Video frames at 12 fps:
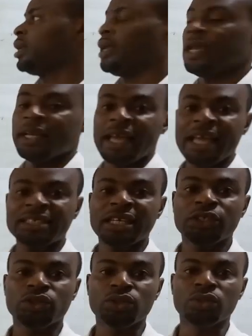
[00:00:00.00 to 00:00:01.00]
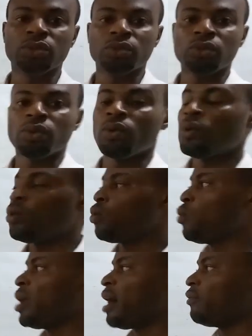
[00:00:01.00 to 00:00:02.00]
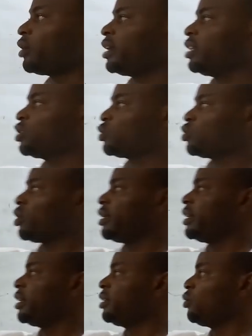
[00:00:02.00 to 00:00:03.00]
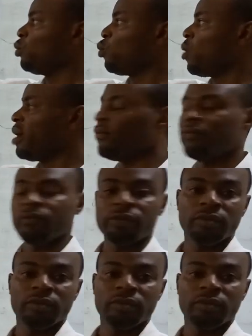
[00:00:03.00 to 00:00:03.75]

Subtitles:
In Ss2, we have already studied wave,